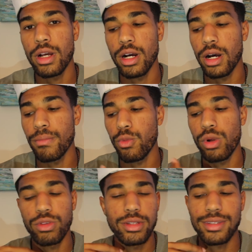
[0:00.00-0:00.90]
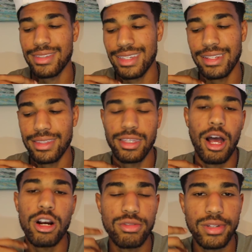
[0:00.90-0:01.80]
well, the
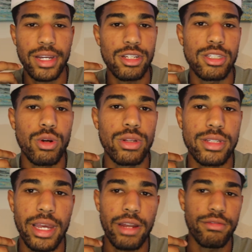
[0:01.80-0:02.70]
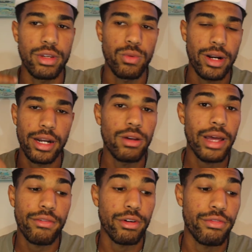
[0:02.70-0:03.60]
Oxford Tan is the only tan V1, I know
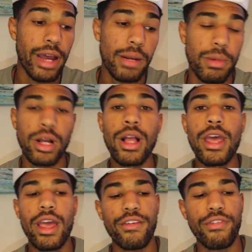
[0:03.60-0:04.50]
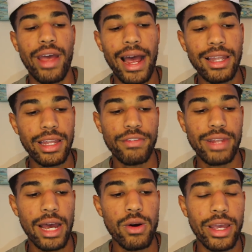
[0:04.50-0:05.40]
that for a fact. But if I
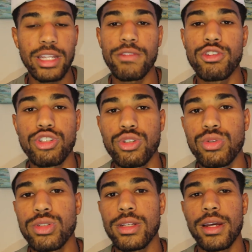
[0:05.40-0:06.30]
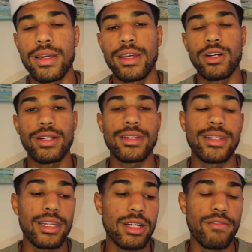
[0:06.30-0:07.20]
left out any of the shoes here in
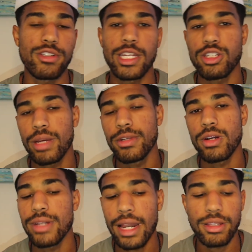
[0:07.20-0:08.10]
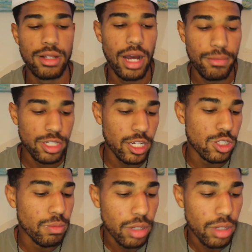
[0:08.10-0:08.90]
today's conversation, let me know down in the comment section